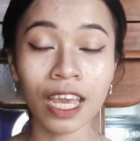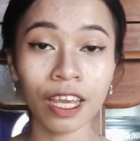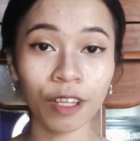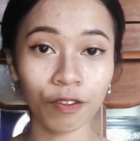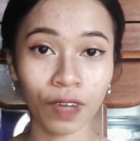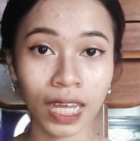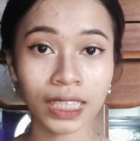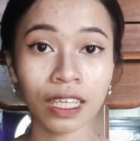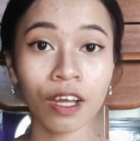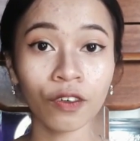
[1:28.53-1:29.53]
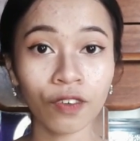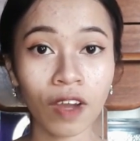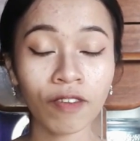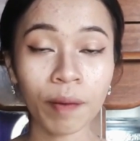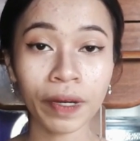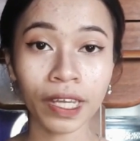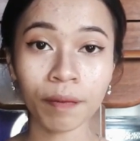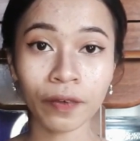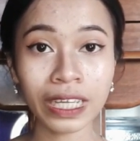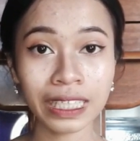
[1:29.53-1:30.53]
In fact, five American
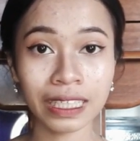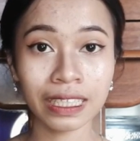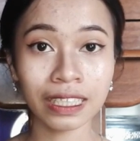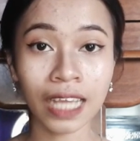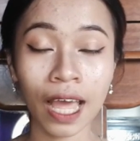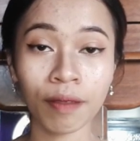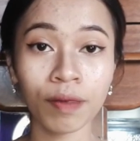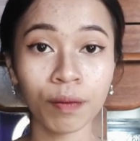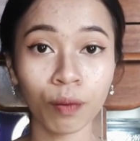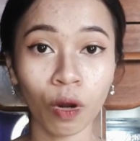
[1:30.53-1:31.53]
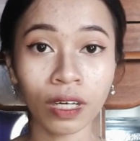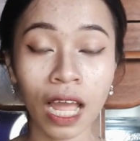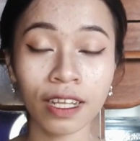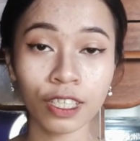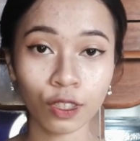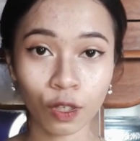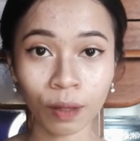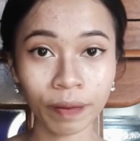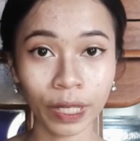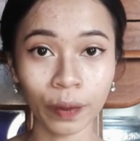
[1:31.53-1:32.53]
presidents have been born under
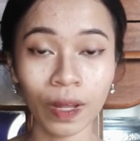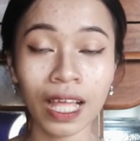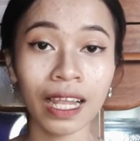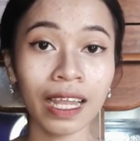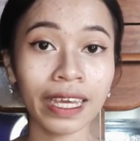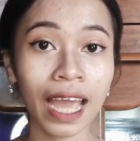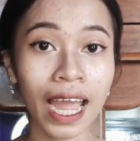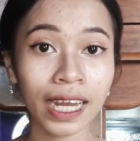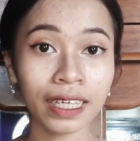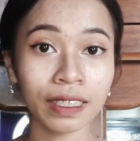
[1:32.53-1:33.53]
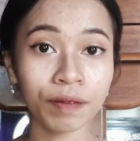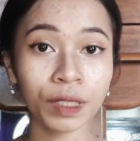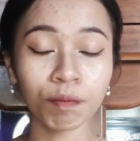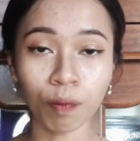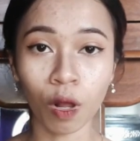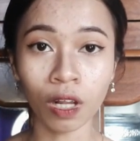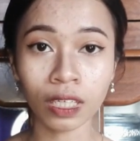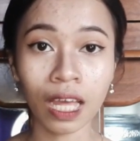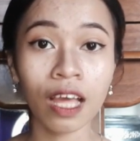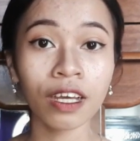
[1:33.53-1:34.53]
Scorpio, like Adams,
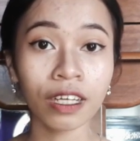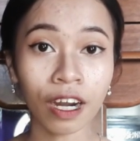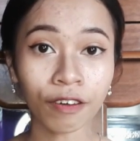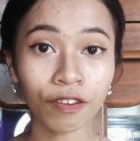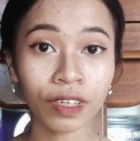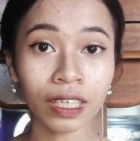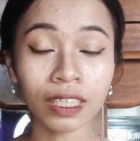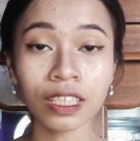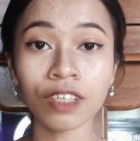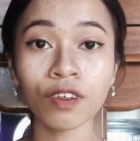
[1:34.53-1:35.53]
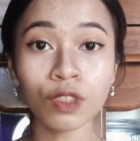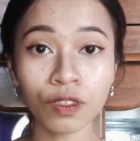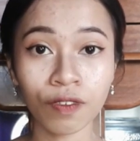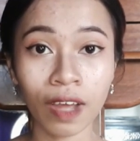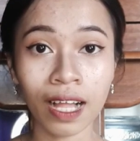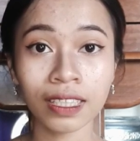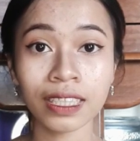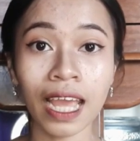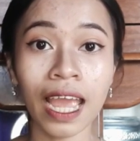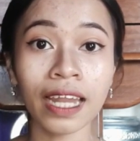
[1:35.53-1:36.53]
Polk, Garfield, De Roosevelt,
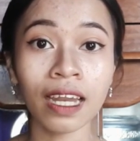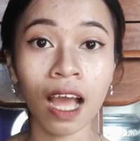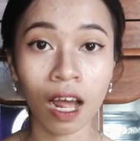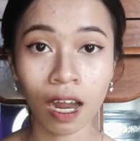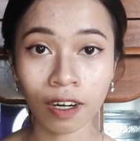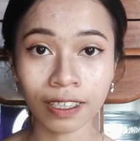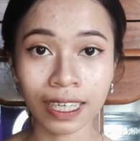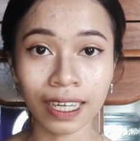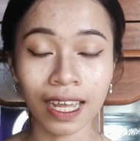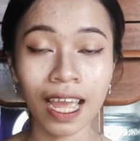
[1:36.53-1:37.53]
and Harding.